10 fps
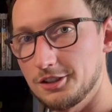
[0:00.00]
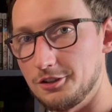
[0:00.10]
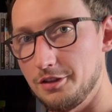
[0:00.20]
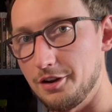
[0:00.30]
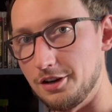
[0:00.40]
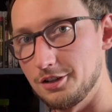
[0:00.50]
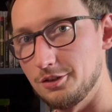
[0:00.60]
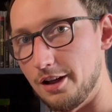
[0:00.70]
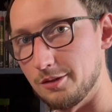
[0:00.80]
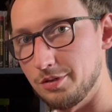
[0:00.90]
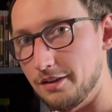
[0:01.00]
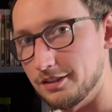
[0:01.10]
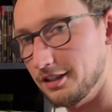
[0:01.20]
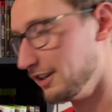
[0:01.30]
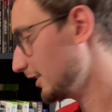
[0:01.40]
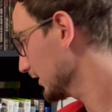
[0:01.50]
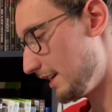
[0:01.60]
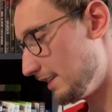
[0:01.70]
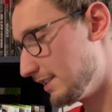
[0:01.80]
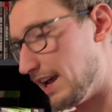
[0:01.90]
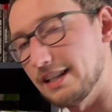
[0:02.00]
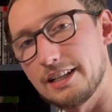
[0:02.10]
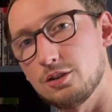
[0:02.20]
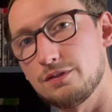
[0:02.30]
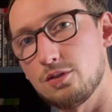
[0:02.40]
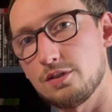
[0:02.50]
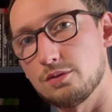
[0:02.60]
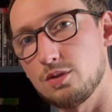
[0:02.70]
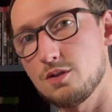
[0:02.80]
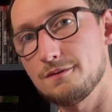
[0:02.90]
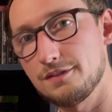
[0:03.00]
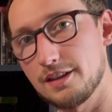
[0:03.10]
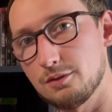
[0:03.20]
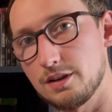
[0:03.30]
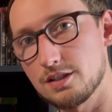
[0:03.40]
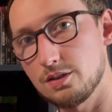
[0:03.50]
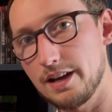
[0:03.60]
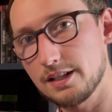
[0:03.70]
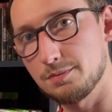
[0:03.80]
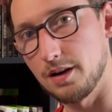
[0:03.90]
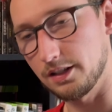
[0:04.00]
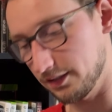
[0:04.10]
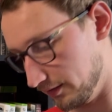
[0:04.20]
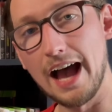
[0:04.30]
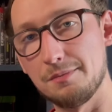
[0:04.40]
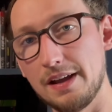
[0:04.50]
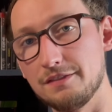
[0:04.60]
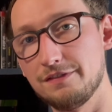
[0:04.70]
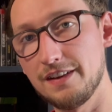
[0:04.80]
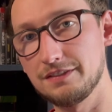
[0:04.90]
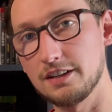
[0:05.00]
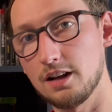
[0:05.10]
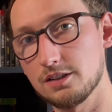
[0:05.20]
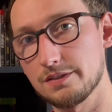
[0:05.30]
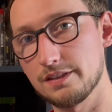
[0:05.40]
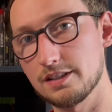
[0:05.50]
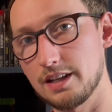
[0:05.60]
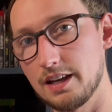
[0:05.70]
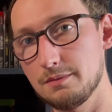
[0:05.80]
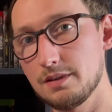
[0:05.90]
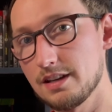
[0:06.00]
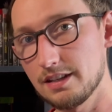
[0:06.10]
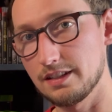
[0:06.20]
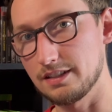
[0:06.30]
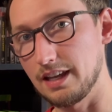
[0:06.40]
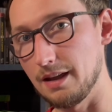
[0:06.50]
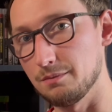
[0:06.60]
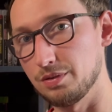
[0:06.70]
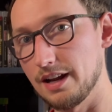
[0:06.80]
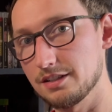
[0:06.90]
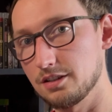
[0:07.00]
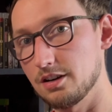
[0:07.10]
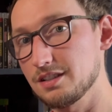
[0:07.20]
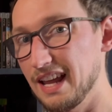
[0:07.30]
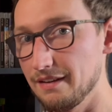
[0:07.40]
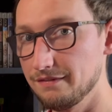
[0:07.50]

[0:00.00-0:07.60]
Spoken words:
little $32 profit there. Silent Hill 4 The Room for the original Xbox. I paid $50 for this game. This game price charts at